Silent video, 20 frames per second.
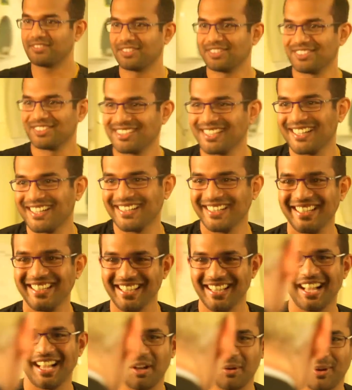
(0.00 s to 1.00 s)
dentist for the
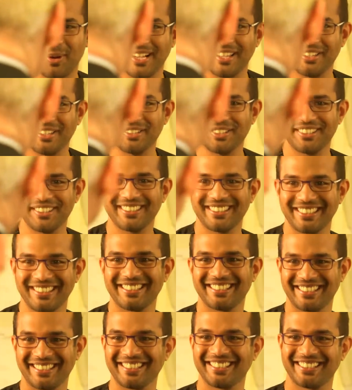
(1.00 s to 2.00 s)
last 9
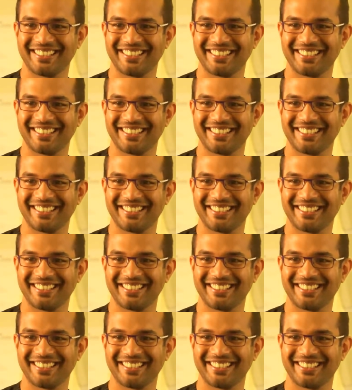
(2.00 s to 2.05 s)
years.